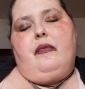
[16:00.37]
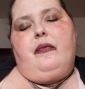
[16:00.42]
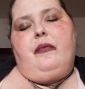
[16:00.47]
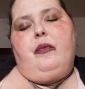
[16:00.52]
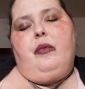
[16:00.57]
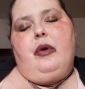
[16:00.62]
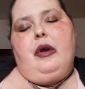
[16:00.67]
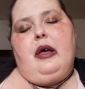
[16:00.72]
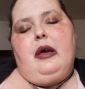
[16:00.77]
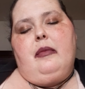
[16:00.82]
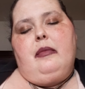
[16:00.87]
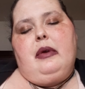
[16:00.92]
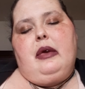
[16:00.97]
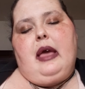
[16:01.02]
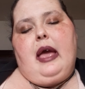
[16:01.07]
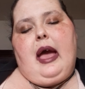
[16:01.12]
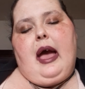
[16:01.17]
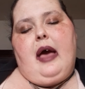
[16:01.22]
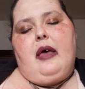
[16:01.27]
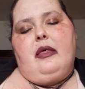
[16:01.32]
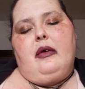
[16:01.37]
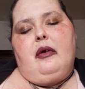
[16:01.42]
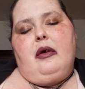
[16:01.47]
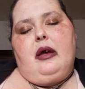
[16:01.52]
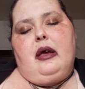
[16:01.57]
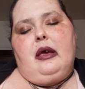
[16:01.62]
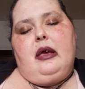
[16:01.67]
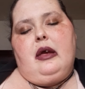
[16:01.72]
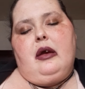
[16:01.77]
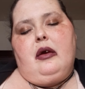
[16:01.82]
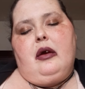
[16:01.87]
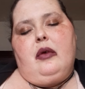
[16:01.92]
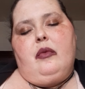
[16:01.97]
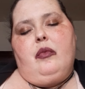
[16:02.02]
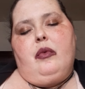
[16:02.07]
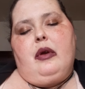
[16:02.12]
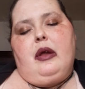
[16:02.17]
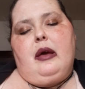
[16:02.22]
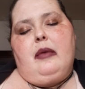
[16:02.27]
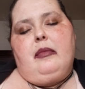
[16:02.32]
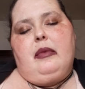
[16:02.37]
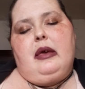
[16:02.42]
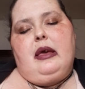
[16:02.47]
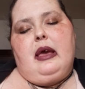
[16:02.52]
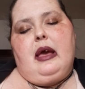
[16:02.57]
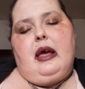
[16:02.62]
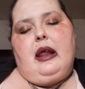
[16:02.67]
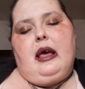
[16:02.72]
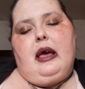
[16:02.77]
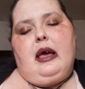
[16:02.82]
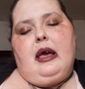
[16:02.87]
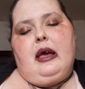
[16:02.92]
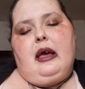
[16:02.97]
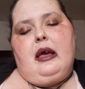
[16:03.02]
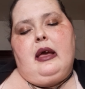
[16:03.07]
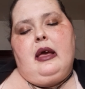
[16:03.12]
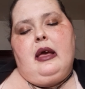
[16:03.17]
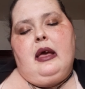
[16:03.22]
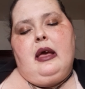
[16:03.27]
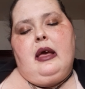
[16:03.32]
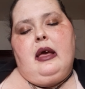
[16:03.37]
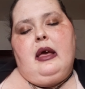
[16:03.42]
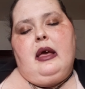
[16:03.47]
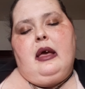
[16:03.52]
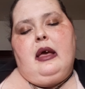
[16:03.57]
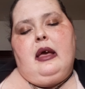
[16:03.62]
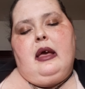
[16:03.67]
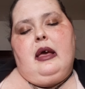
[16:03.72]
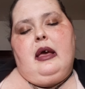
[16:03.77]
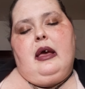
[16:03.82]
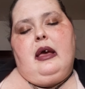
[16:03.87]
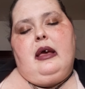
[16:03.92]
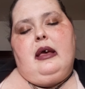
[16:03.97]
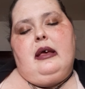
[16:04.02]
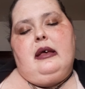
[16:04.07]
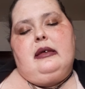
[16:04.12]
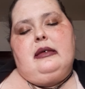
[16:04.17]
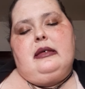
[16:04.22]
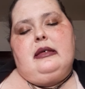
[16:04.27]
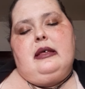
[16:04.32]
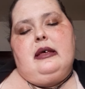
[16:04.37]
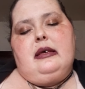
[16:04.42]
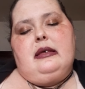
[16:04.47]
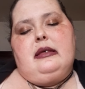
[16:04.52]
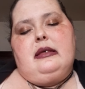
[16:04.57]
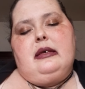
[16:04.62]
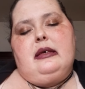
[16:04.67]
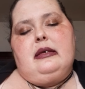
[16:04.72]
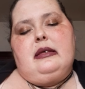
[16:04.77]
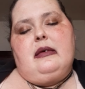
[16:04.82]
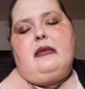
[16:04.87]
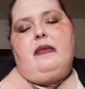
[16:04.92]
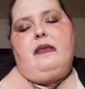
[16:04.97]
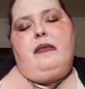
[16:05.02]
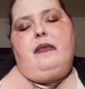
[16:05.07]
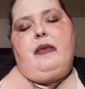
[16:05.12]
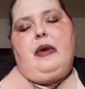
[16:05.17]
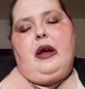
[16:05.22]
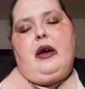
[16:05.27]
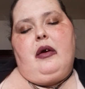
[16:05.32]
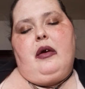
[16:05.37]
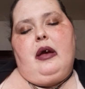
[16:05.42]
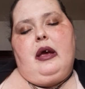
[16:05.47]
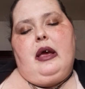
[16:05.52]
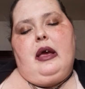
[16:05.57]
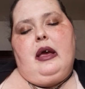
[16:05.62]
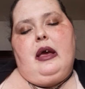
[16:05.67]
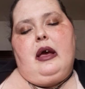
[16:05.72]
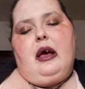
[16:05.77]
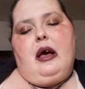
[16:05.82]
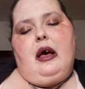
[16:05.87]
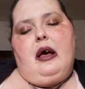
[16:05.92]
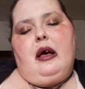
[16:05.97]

what I'm gathering here and what I'm getting is this is a very,